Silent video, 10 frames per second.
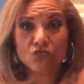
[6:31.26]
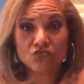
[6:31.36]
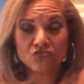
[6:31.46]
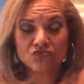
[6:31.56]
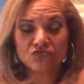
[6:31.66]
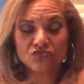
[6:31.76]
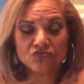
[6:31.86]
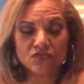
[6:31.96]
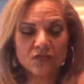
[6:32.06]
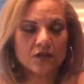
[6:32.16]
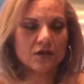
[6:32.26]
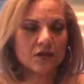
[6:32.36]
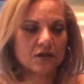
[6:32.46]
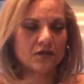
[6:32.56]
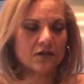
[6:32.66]

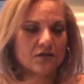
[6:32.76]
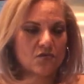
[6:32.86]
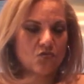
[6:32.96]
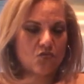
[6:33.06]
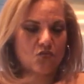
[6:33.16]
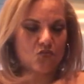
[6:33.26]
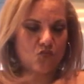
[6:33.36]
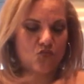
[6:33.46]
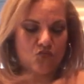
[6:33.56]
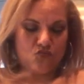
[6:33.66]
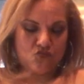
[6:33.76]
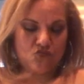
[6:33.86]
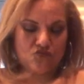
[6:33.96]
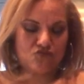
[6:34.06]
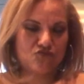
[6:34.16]

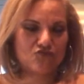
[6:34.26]
(silent)